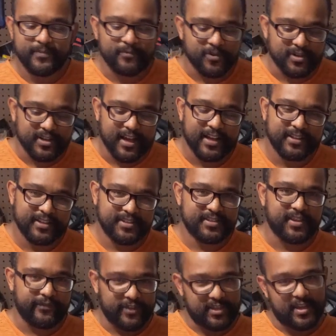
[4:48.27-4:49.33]
for
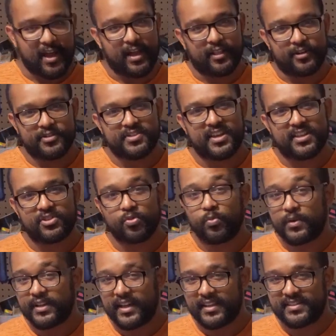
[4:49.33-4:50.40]

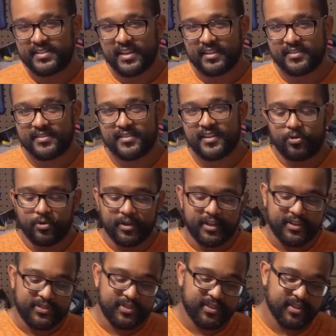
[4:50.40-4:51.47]
$97.28 in order to
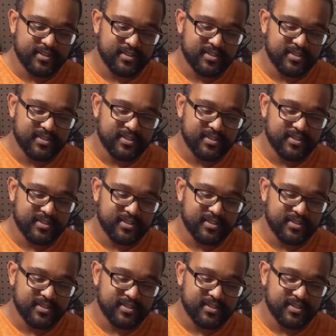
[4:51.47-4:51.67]
get this